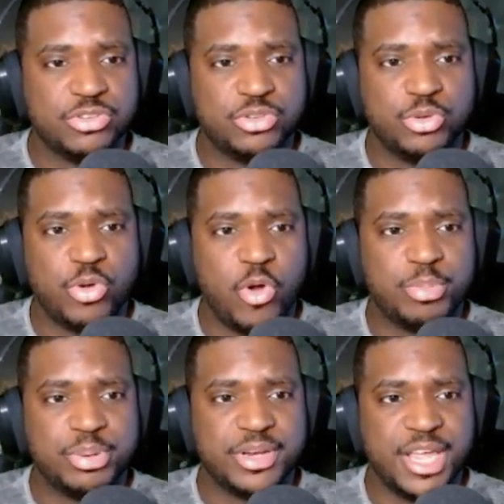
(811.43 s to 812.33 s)
two
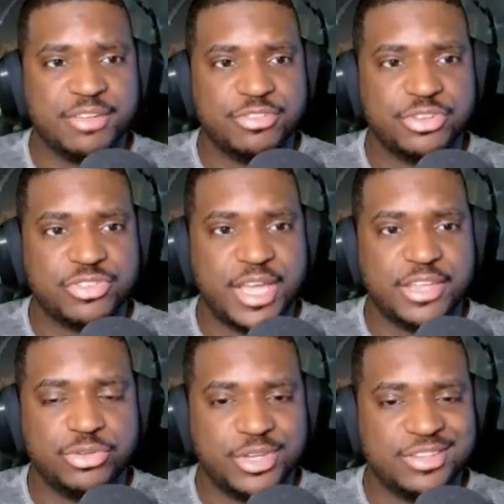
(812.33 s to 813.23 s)
open areas that
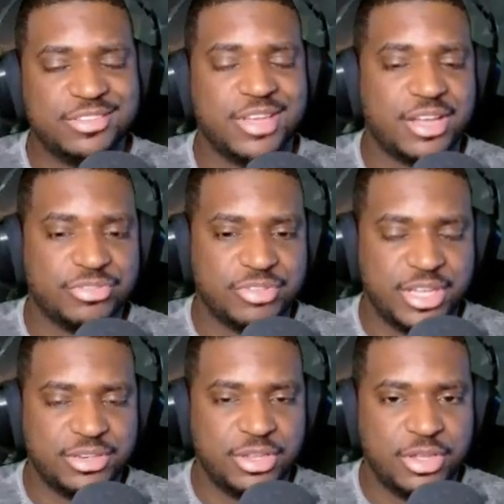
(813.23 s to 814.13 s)
you can decorate,